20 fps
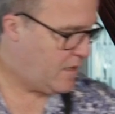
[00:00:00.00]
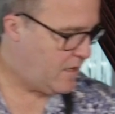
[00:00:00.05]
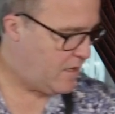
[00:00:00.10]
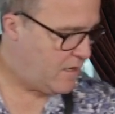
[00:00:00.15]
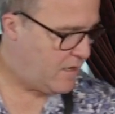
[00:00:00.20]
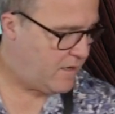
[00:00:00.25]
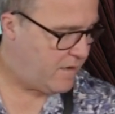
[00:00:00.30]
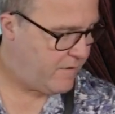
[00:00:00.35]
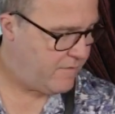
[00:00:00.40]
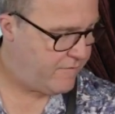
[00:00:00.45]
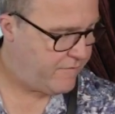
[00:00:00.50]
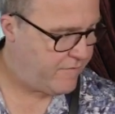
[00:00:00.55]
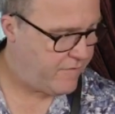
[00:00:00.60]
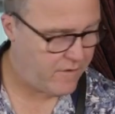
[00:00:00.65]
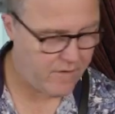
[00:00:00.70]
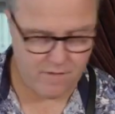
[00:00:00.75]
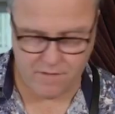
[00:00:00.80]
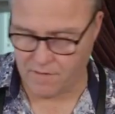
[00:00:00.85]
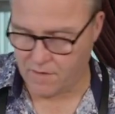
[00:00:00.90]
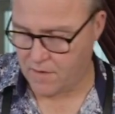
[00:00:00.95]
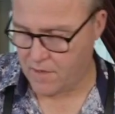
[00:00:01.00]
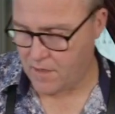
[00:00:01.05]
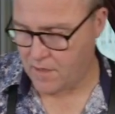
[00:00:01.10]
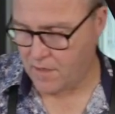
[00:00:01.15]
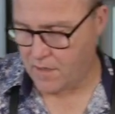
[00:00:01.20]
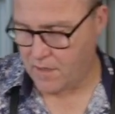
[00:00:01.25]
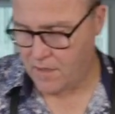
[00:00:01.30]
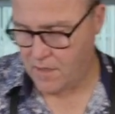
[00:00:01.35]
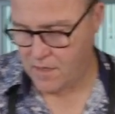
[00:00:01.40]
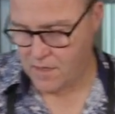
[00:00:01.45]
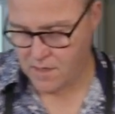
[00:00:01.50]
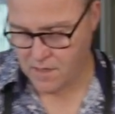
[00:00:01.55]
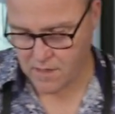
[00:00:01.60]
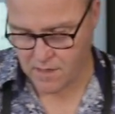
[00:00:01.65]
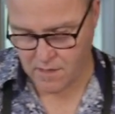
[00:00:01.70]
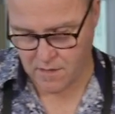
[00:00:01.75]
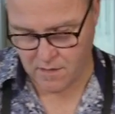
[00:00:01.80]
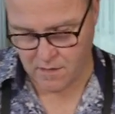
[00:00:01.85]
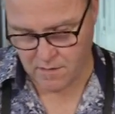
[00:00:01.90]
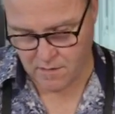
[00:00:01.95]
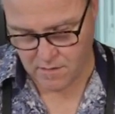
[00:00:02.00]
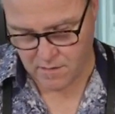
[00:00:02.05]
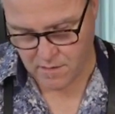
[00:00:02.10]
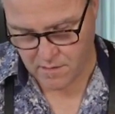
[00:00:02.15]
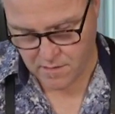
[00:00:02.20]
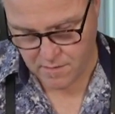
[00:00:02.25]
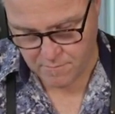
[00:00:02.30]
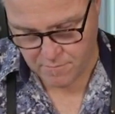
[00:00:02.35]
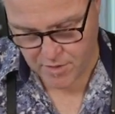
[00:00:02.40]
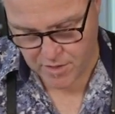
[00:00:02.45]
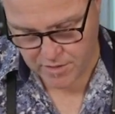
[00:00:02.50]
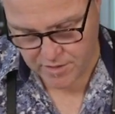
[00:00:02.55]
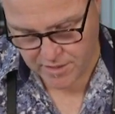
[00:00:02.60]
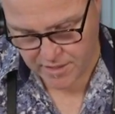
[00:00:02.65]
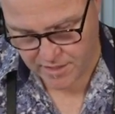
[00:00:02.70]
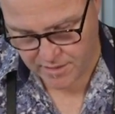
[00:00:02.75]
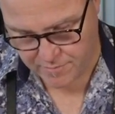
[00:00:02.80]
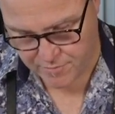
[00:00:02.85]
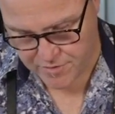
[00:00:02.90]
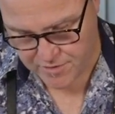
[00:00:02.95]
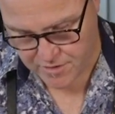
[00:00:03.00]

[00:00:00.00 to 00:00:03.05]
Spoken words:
of the butter caper